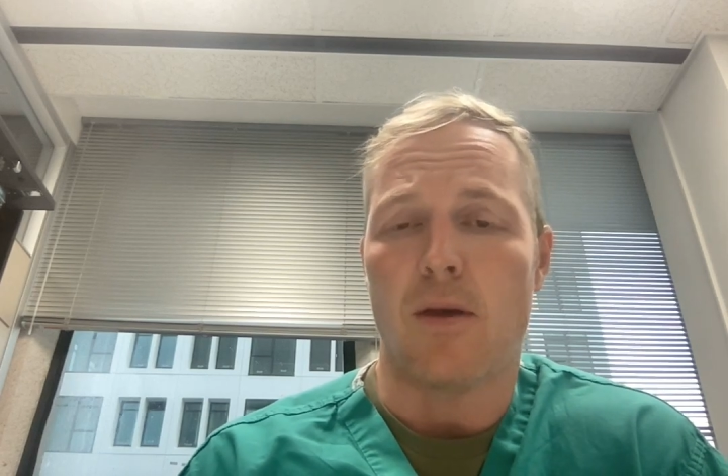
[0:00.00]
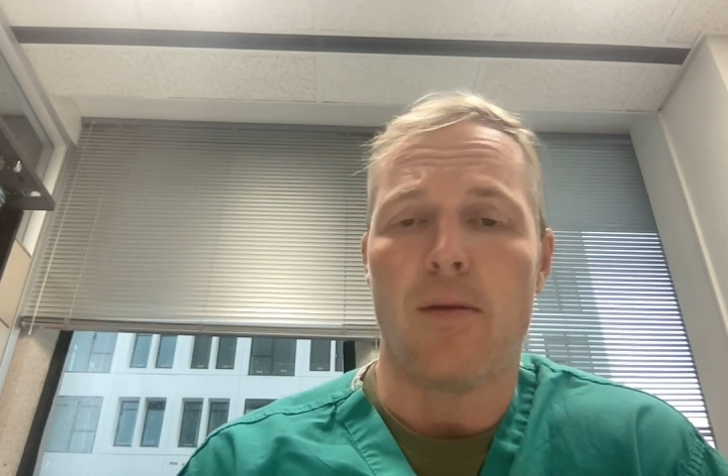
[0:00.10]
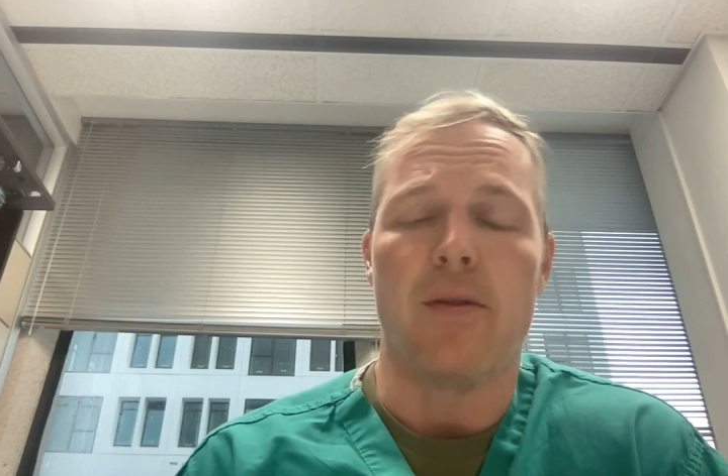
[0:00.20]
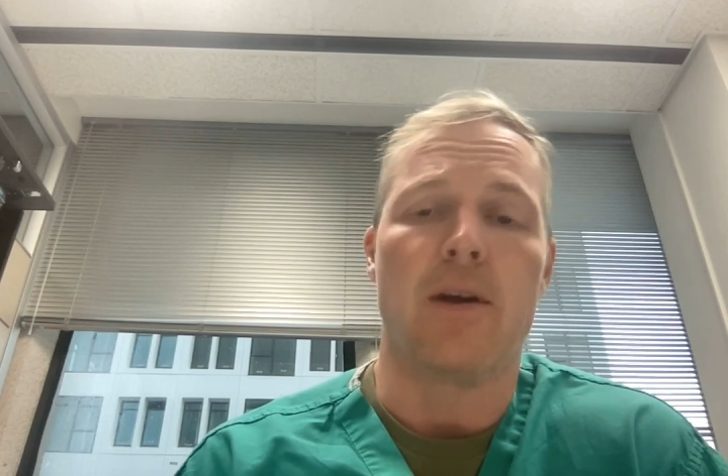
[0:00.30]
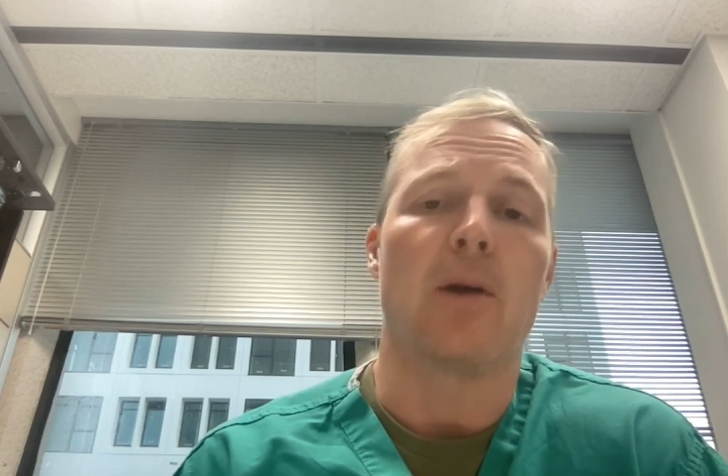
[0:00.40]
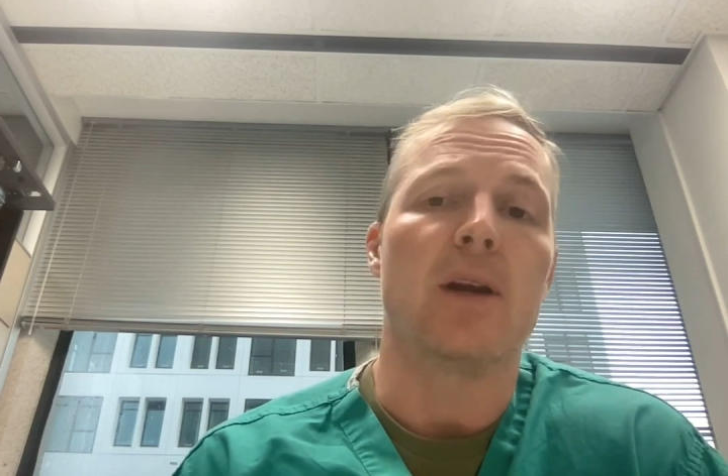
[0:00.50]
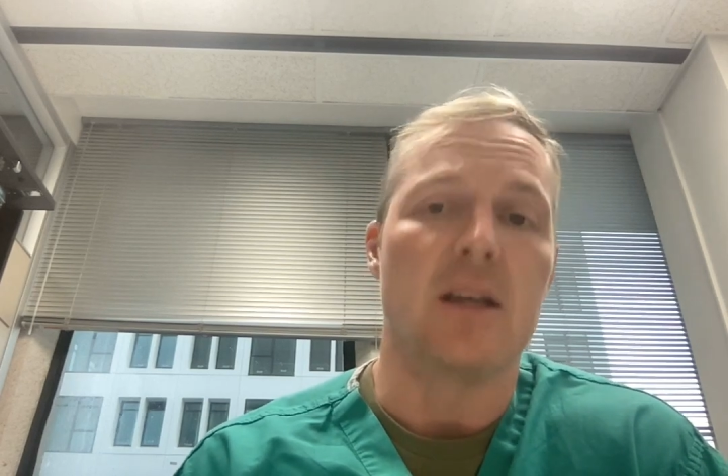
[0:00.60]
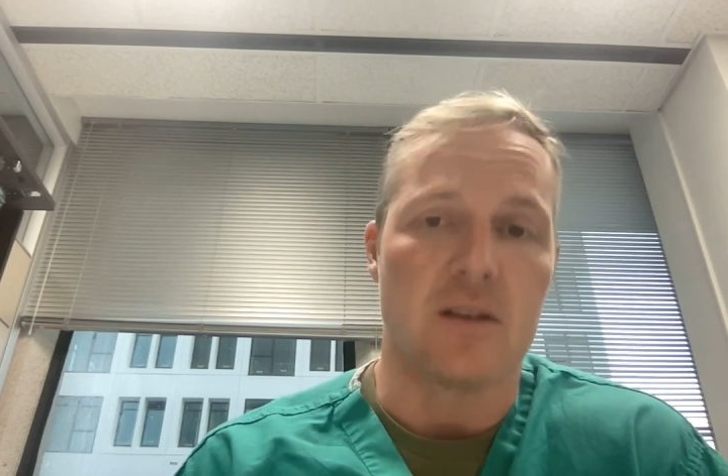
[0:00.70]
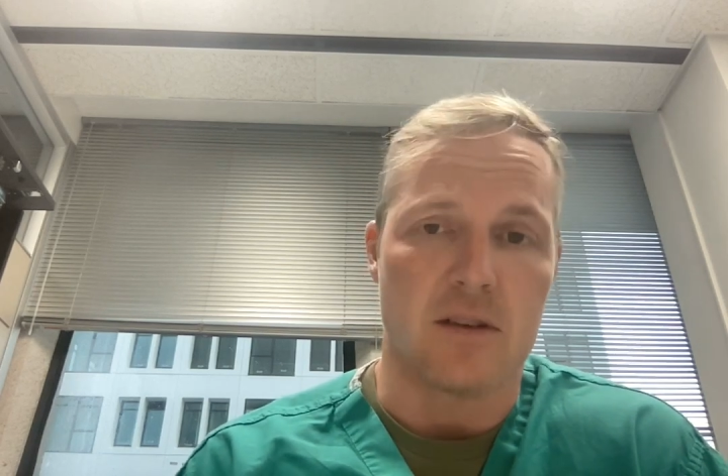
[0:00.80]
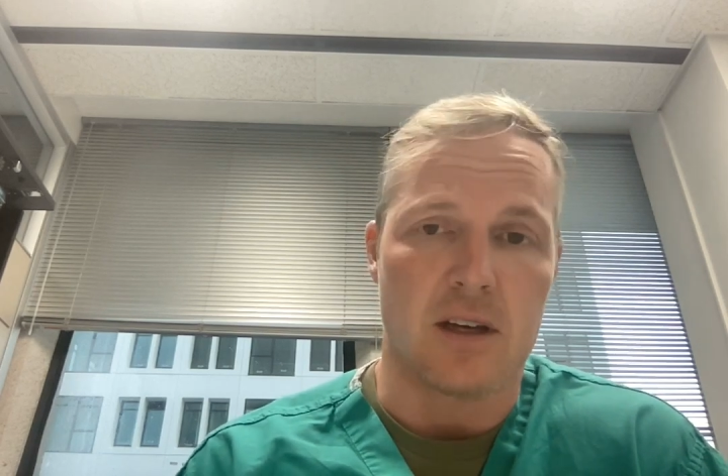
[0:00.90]
There
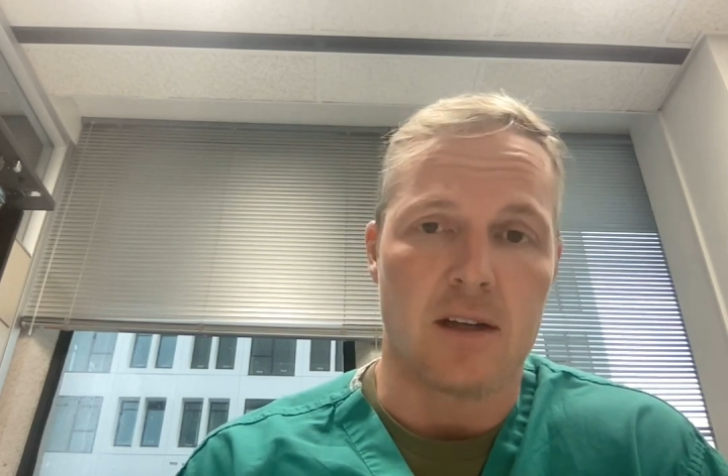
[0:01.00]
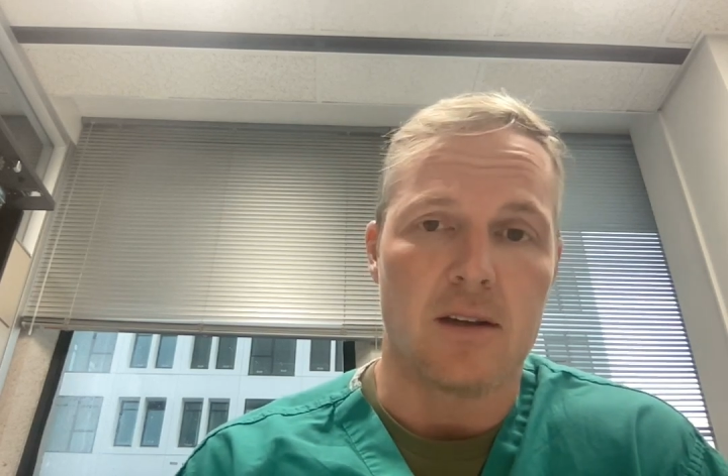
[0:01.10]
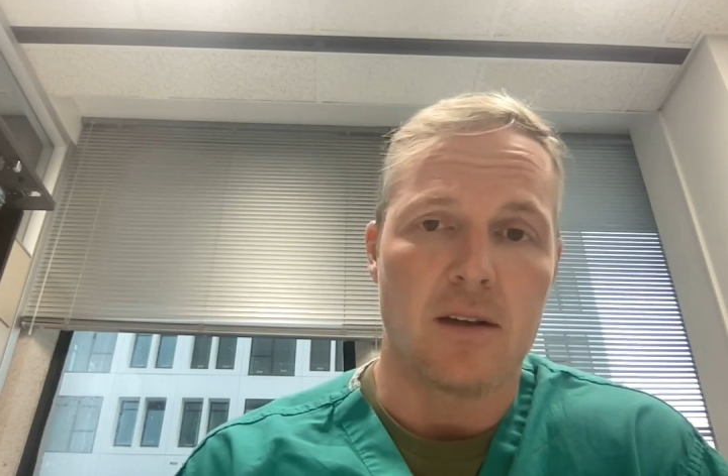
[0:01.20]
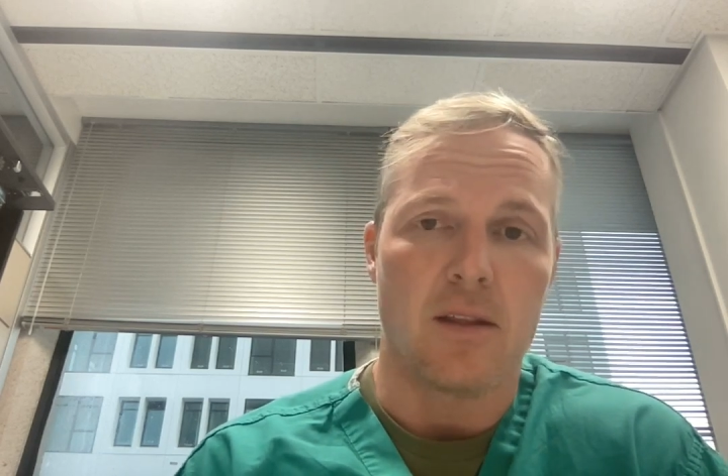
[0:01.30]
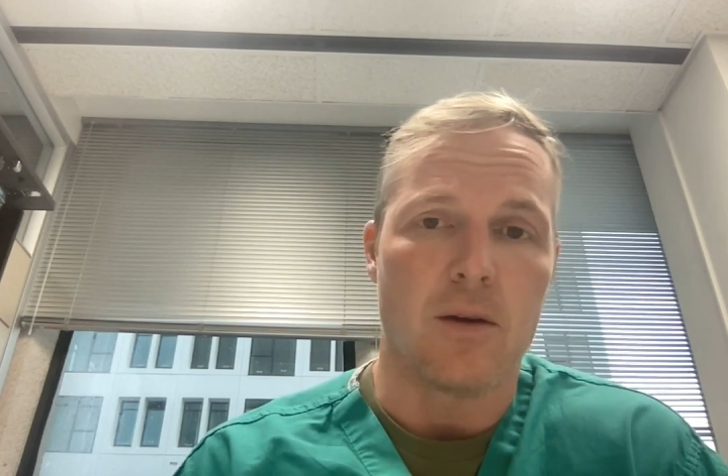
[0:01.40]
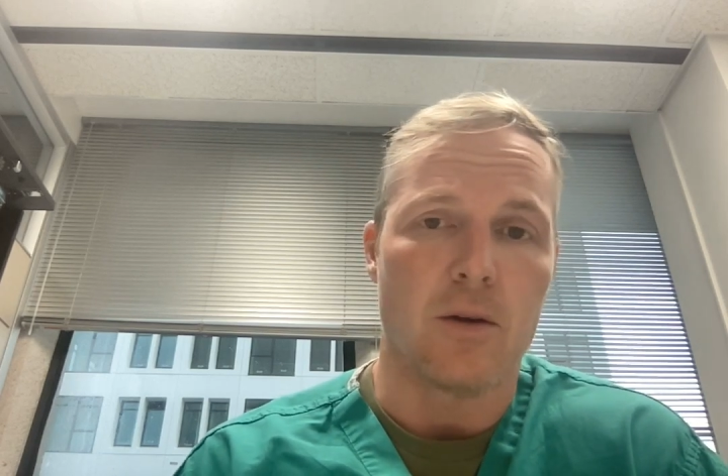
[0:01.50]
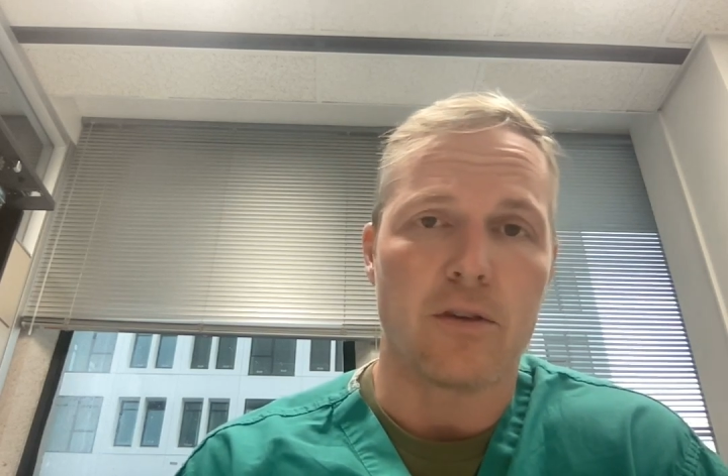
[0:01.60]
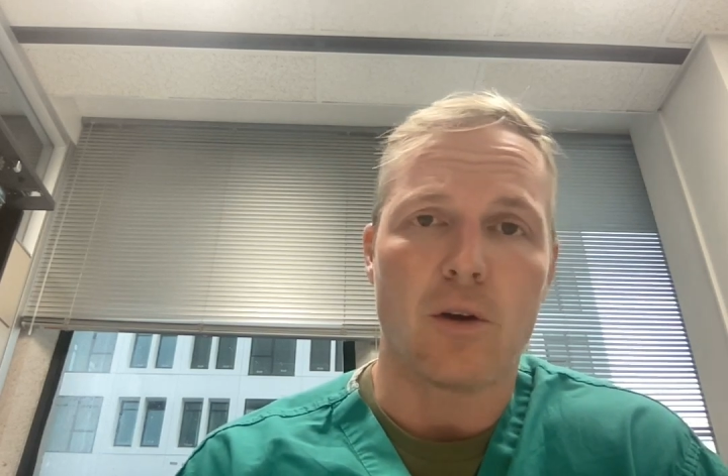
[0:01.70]
is none. There is